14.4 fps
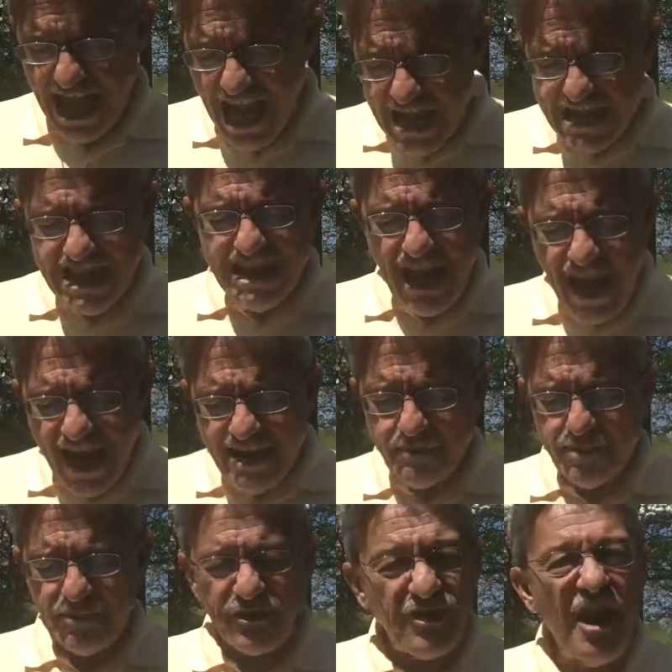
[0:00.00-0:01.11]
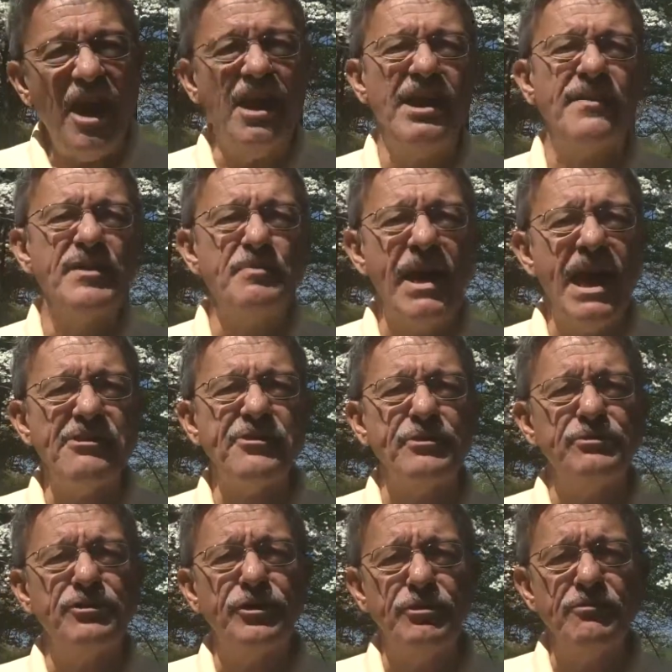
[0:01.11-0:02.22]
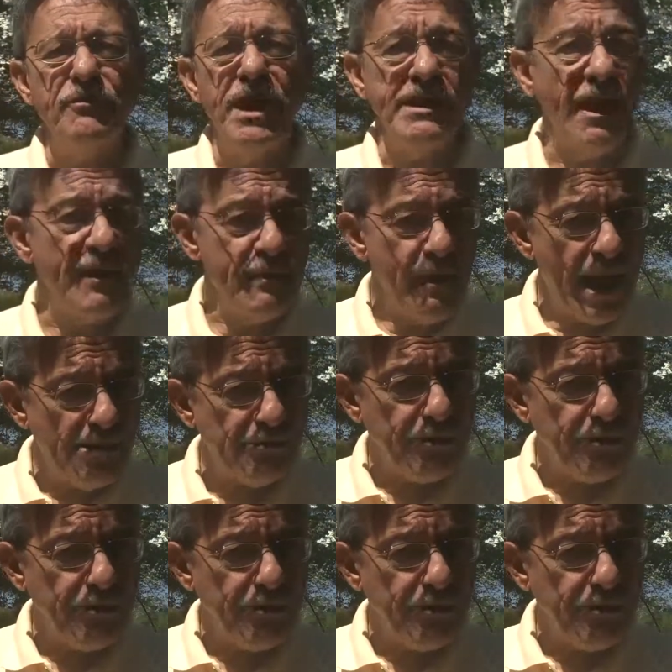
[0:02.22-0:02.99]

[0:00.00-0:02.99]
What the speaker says: that 89% of the pastors surveyed, now they